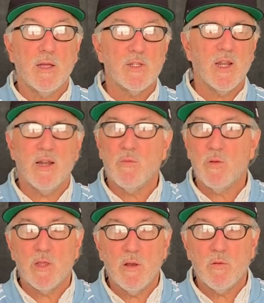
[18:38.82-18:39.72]
I said, I don't
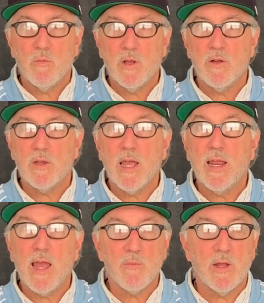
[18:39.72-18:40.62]
really know what you're
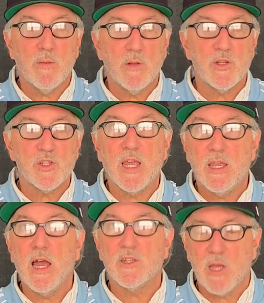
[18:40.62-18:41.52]
getting at, but I'm gonna say,
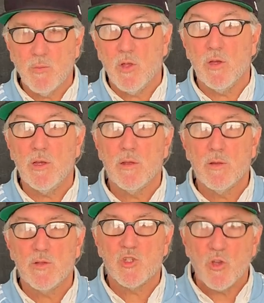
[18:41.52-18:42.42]
yes, I'm good.
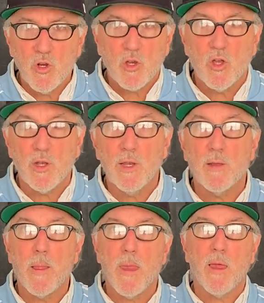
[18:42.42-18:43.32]
So you're good?
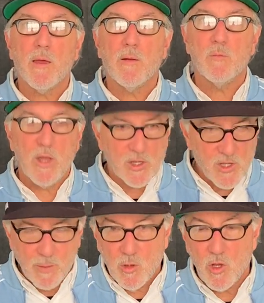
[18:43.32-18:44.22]

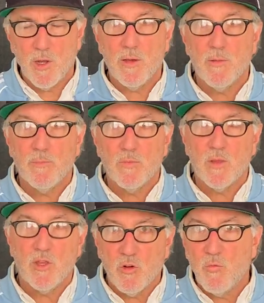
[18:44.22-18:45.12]
Yes, I'm good.
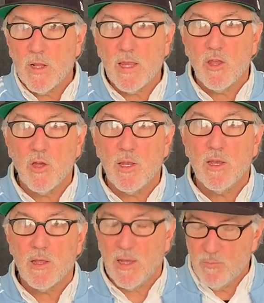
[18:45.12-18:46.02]
You're really good.
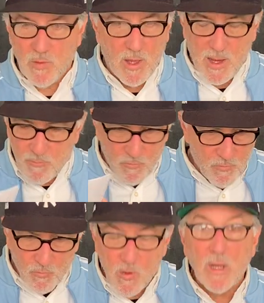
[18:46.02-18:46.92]
I'm
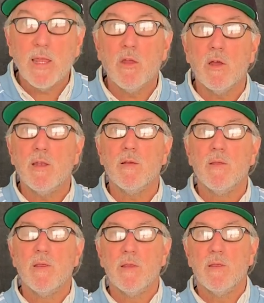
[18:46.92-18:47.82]
really good.
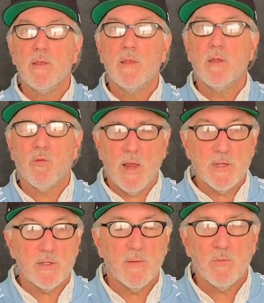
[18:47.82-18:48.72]

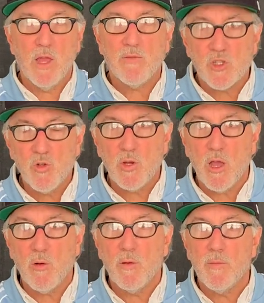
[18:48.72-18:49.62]
Great. You have a
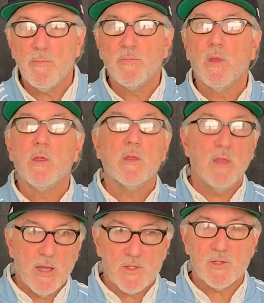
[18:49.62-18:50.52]
studio?
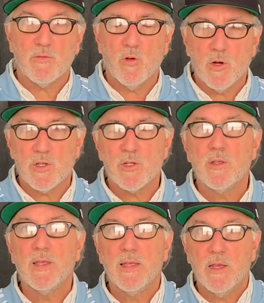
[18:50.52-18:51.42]
Yes, of course,
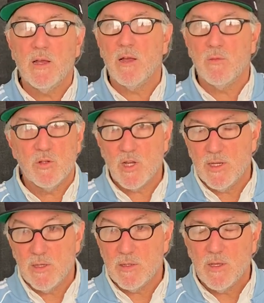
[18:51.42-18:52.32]
which I
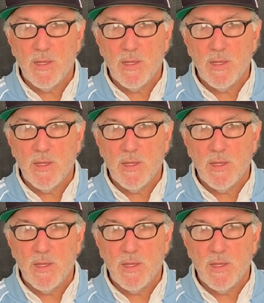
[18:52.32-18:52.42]
didn't.